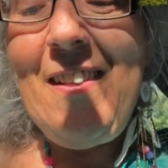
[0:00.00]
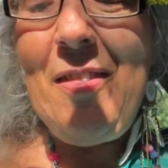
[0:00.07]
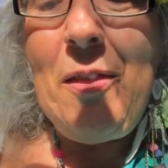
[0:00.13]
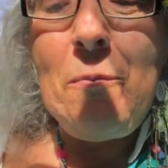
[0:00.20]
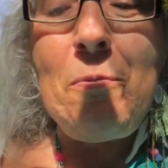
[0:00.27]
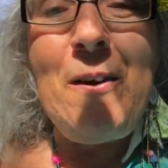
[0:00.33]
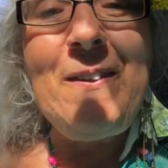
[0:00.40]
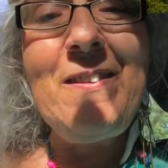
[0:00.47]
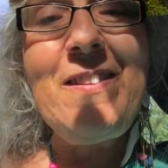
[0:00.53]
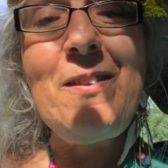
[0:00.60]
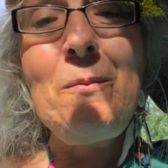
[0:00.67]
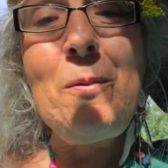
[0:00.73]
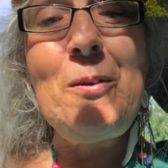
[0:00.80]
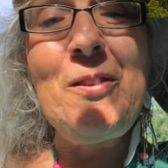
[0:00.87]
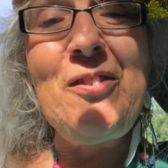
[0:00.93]
The
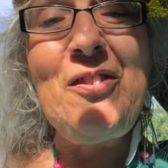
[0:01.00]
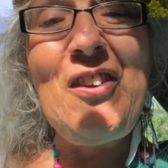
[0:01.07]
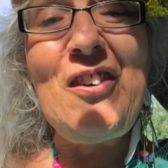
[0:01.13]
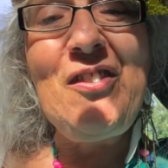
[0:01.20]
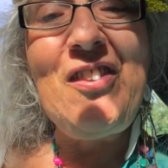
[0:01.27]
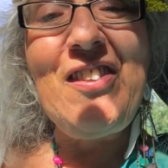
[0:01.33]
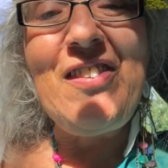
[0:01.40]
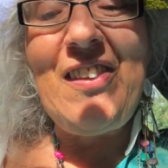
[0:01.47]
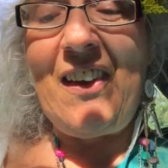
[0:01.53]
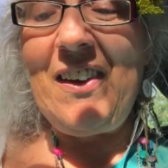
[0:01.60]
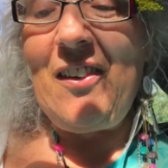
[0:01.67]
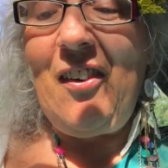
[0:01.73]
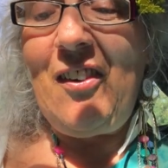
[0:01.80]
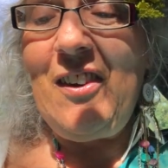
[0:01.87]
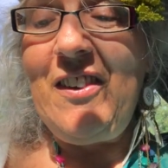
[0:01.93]
principle is known to
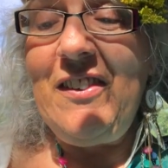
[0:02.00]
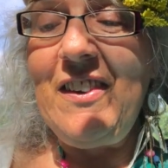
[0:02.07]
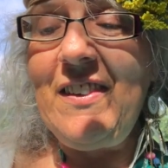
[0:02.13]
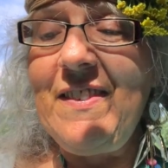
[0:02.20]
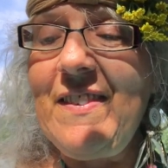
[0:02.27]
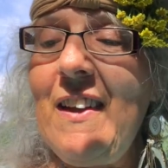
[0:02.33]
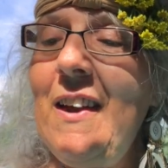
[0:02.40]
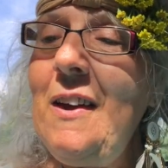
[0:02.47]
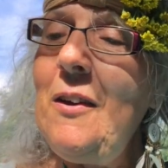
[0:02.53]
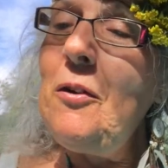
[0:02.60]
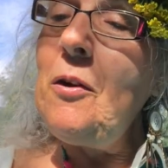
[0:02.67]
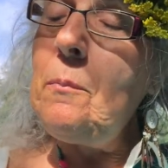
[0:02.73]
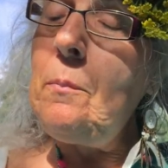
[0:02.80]
psychologists who